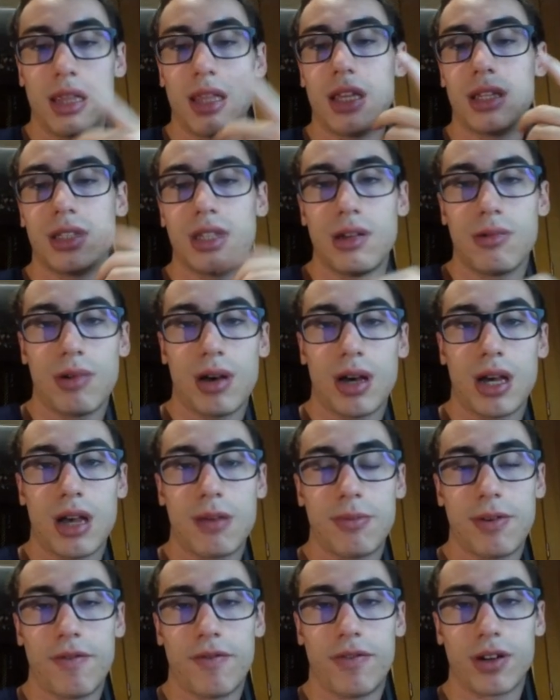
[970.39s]
Let's see what
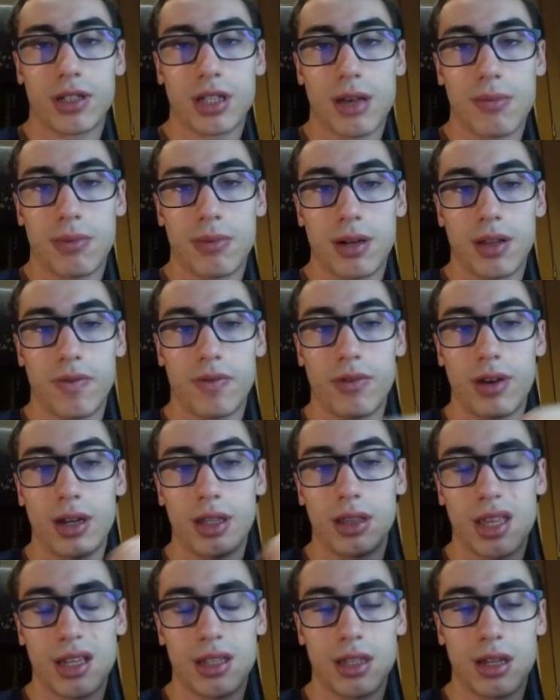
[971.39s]
happens, for example, if
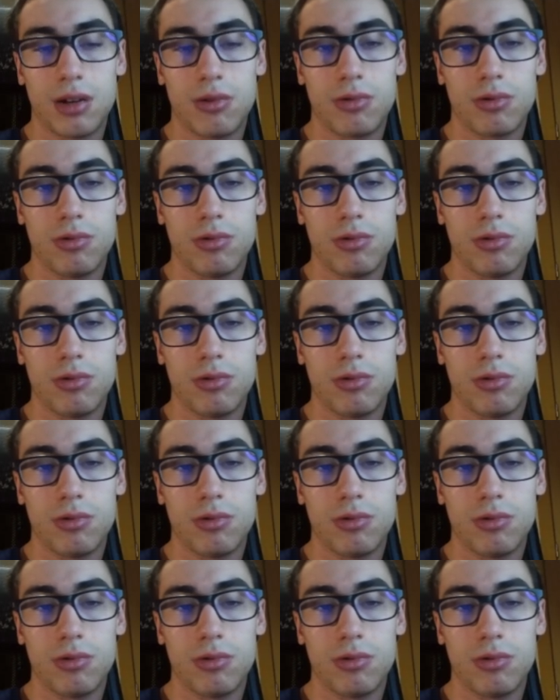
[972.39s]
white takes the